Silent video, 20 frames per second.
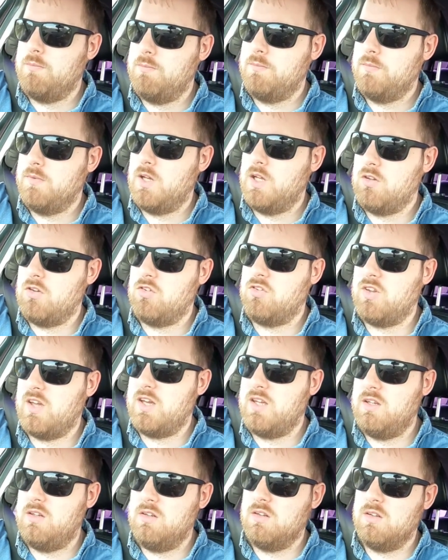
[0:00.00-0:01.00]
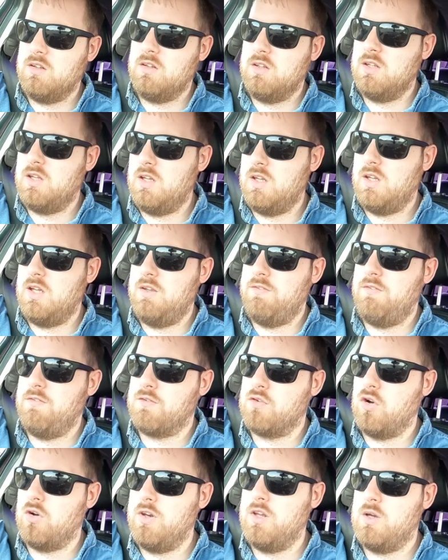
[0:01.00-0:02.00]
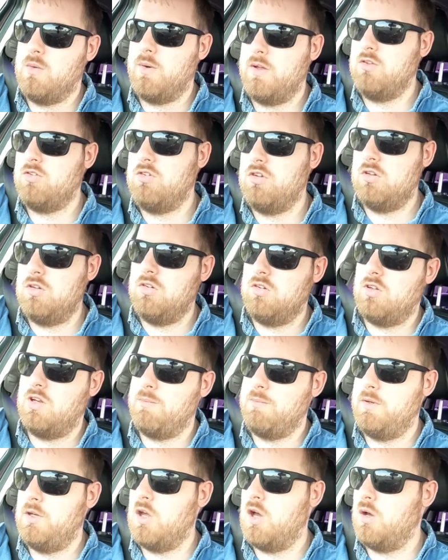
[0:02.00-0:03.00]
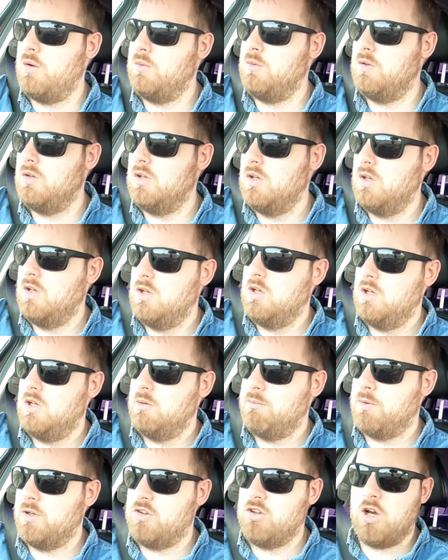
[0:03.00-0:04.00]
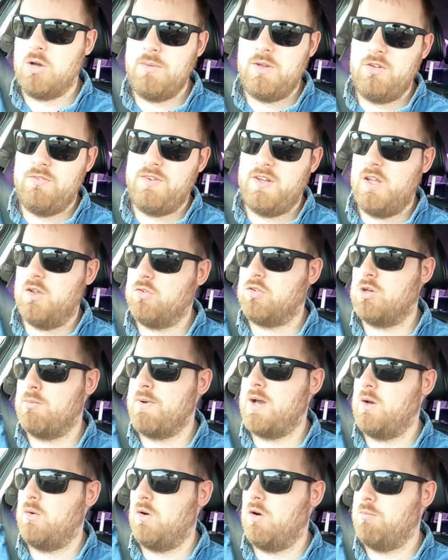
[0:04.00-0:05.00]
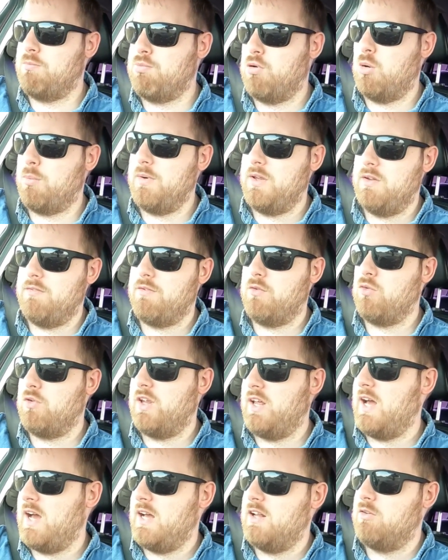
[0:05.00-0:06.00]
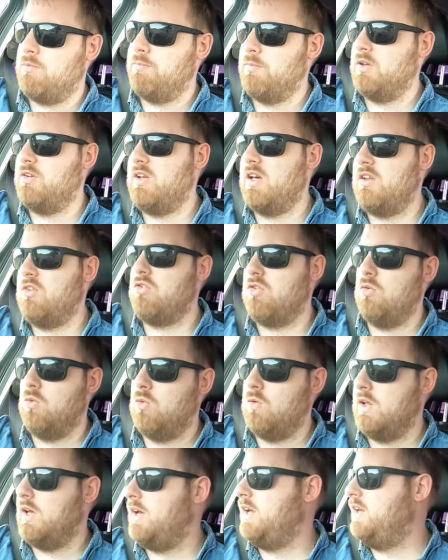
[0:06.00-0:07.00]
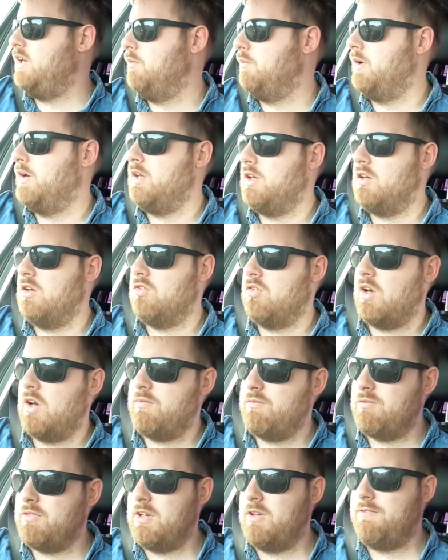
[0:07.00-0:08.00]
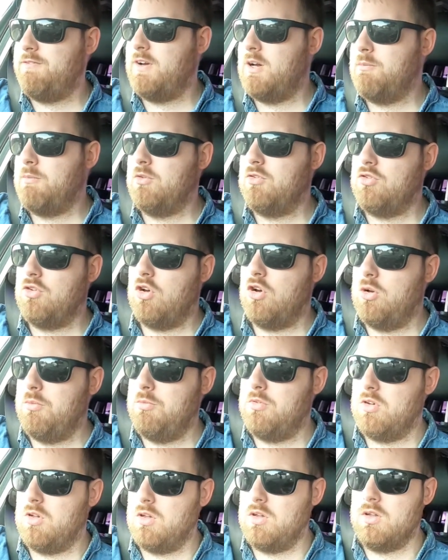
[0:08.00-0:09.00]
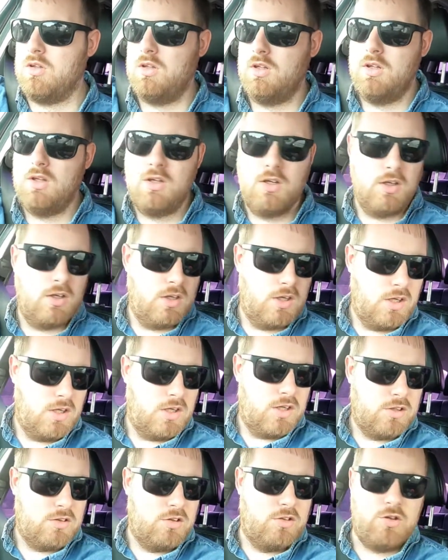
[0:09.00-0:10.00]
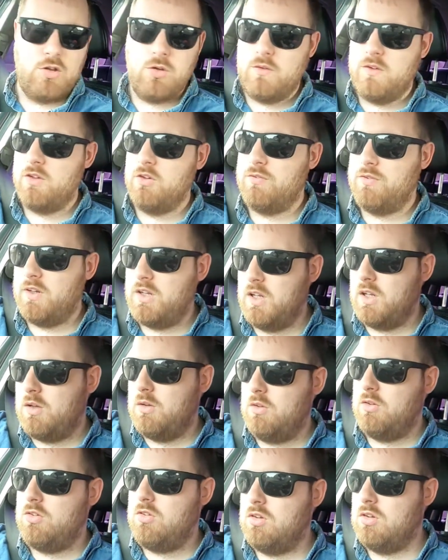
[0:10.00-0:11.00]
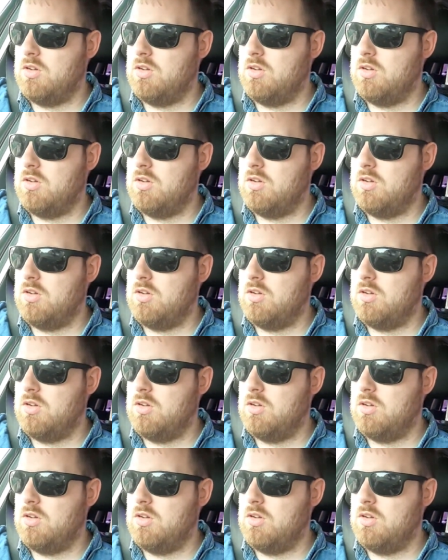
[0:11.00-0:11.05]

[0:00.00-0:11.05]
As I say, if you've got any questions, let me know. By the time these videos come out, I'll probably have already had my test and all that anyway, because I haven't really found much time to do these videos,